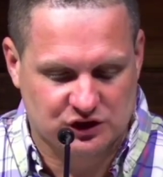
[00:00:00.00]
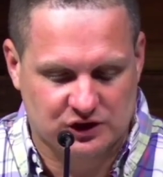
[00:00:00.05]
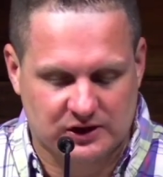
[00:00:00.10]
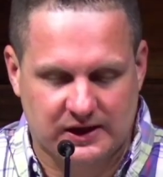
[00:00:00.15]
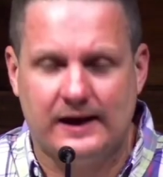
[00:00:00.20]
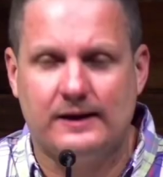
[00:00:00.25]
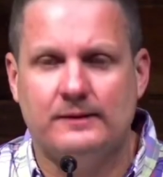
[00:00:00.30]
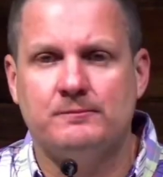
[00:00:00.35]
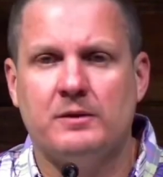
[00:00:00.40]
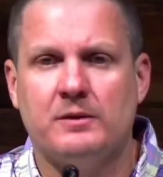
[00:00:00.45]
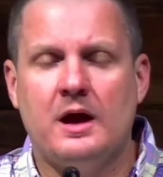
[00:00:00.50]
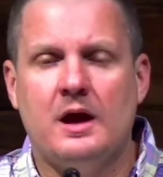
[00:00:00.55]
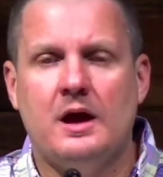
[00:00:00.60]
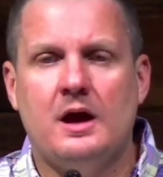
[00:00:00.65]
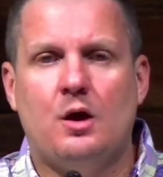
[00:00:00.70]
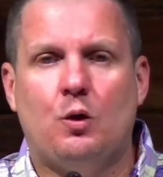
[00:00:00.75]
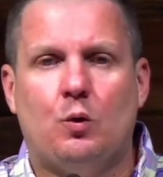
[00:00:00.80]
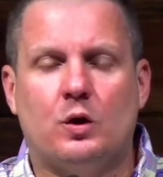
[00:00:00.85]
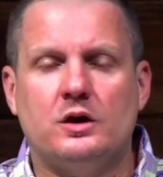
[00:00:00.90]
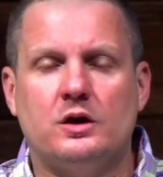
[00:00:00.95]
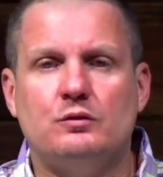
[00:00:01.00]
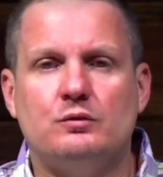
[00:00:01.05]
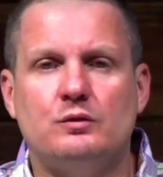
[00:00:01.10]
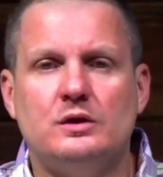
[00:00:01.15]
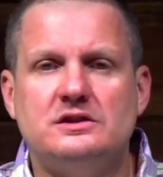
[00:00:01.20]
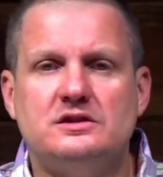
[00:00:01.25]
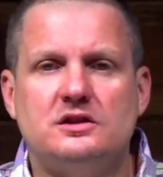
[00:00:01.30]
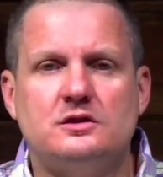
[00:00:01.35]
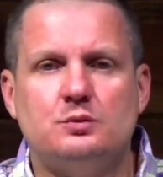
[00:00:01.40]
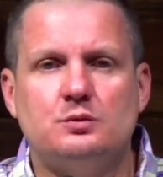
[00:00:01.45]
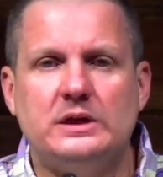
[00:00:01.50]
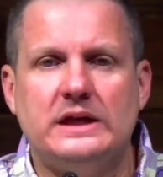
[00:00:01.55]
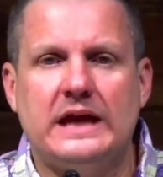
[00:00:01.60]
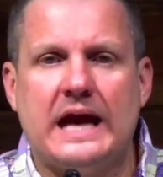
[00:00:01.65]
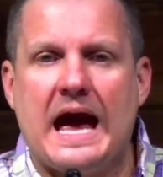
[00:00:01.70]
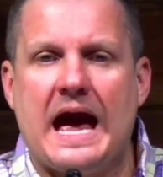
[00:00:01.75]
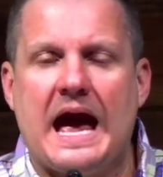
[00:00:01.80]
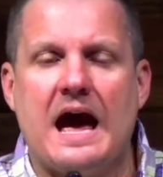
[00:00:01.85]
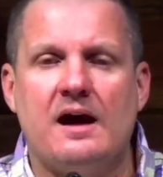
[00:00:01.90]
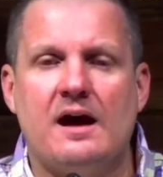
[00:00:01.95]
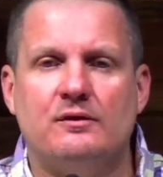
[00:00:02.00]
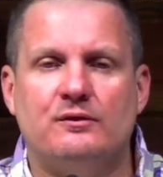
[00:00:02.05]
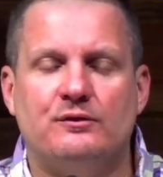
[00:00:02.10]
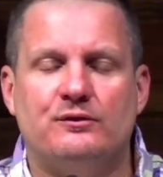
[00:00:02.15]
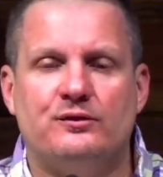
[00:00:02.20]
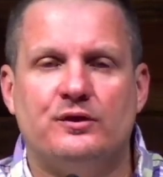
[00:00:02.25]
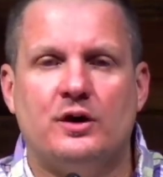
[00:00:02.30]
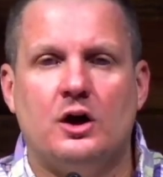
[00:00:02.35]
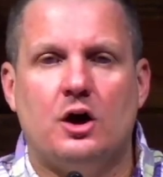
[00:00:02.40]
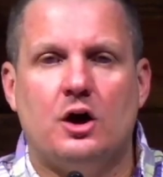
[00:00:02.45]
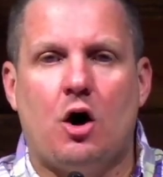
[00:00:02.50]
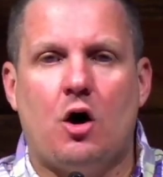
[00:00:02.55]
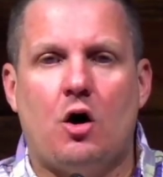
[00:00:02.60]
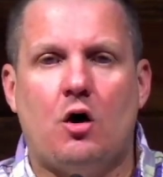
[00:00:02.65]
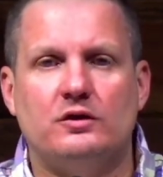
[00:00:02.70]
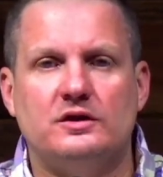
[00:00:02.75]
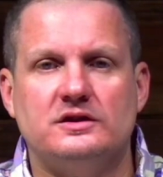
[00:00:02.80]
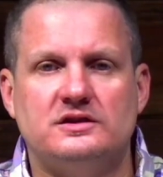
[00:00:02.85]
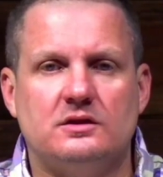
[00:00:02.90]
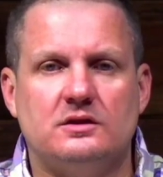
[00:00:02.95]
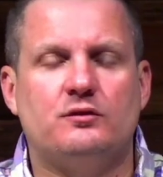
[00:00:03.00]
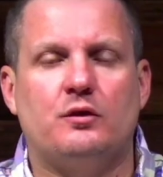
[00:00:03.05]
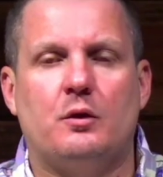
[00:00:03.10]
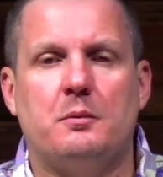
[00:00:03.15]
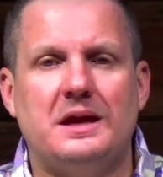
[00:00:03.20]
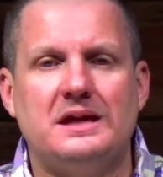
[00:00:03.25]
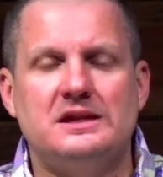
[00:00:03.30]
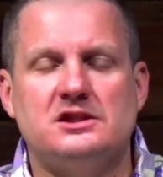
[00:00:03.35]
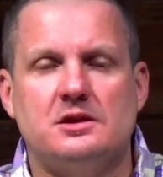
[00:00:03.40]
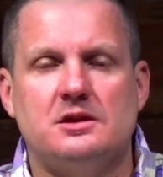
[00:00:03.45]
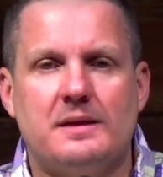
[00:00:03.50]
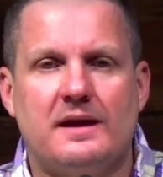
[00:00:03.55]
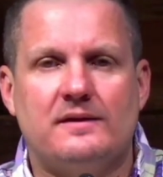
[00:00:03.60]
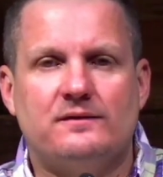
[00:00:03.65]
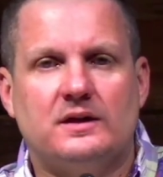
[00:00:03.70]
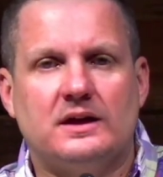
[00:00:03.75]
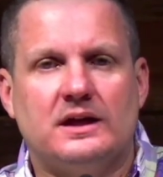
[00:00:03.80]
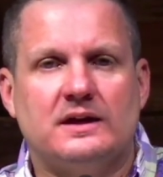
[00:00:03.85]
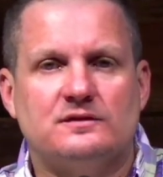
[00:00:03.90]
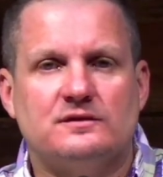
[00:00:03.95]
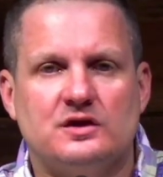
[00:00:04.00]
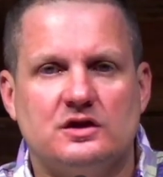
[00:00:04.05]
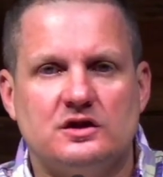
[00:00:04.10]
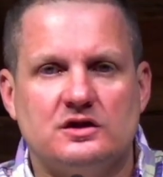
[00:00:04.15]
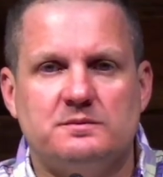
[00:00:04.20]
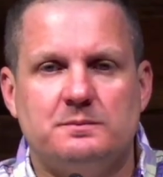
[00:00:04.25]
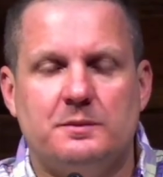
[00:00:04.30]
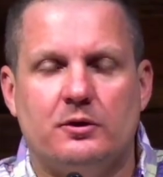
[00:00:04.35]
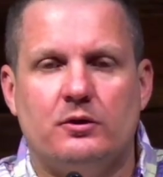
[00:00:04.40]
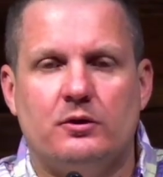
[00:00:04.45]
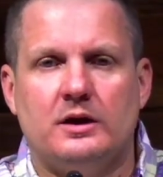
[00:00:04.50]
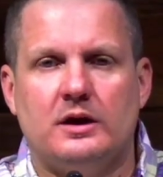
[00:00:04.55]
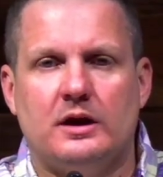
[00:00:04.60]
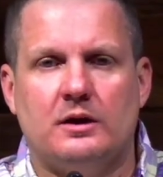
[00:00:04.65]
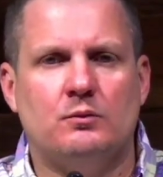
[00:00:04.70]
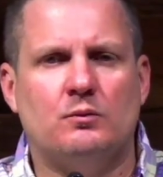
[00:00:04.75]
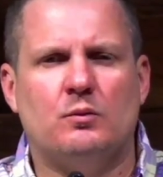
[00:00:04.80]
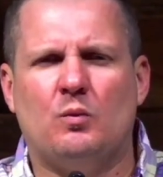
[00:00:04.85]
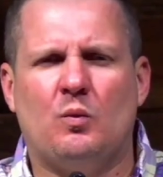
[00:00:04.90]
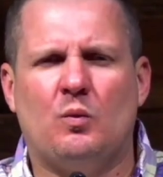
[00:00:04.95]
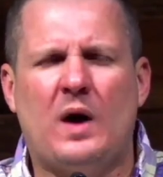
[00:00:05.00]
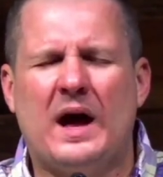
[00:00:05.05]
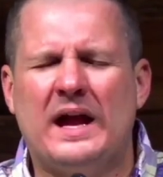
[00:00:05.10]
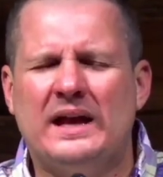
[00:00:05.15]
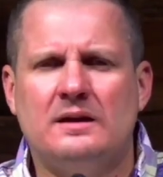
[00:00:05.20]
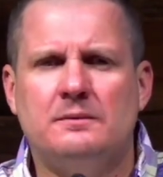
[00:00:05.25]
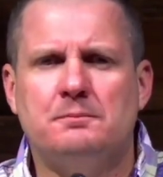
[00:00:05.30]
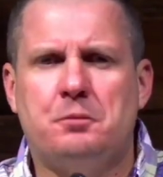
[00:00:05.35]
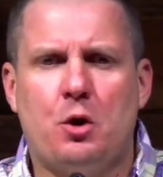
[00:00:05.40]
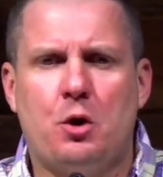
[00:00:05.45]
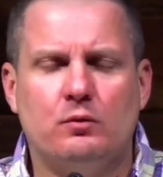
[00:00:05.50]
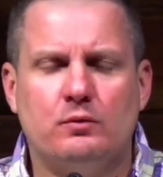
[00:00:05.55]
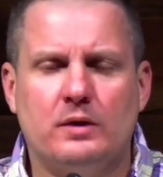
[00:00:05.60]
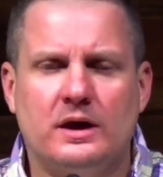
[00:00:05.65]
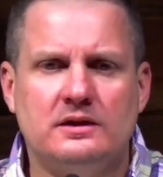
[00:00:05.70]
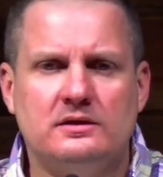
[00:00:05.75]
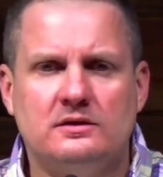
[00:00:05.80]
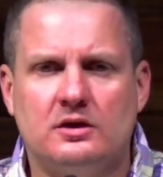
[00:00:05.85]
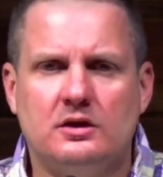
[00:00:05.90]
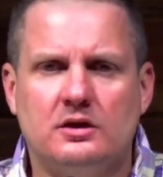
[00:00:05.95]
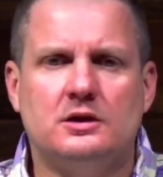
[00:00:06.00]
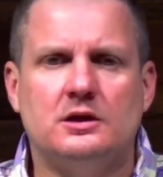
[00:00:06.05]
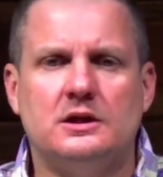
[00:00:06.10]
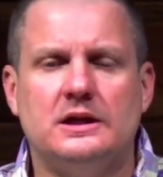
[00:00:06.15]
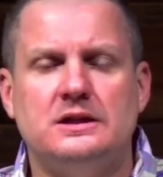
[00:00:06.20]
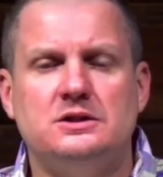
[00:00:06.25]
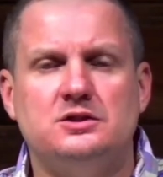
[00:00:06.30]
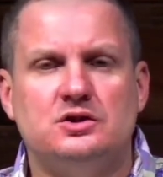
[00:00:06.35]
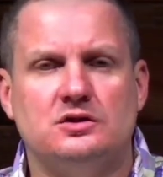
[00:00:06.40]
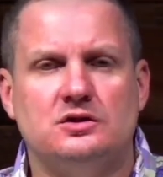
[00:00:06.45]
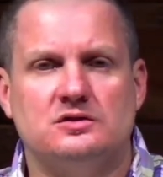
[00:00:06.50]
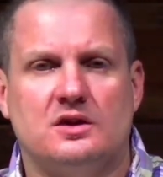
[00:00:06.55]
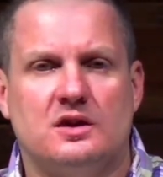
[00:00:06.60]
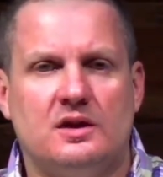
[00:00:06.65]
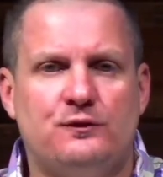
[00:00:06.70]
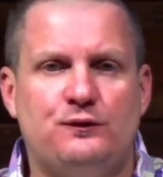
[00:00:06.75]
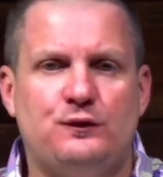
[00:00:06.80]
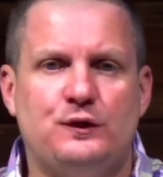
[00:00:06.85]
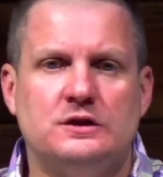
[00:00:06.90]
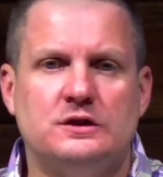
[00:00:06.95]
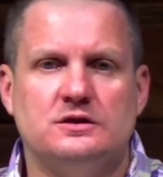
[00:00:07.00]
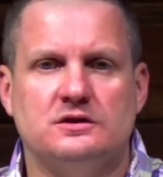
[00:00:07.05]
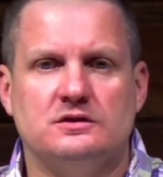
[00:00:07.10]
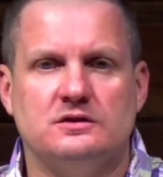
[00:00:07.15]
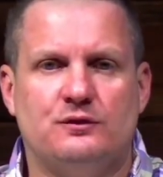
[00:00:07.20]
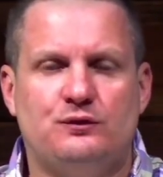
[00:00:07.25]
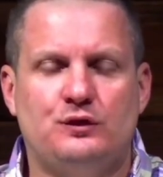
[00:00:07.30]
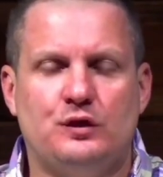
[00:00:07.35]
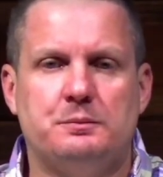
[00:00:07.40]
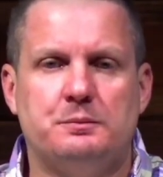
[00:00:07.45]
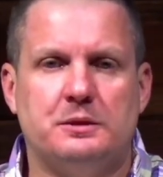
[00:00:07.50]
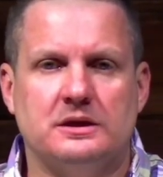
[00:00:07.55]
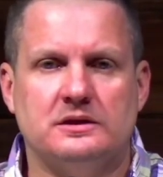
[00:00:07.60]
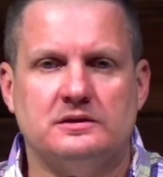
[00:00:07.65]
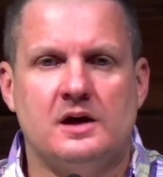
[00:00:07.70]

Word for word: Now, one of the reasons we have all this information about the gifts of the Spirit and why didn't Paul write it to the Galatians and the Ephesians and the Philippians?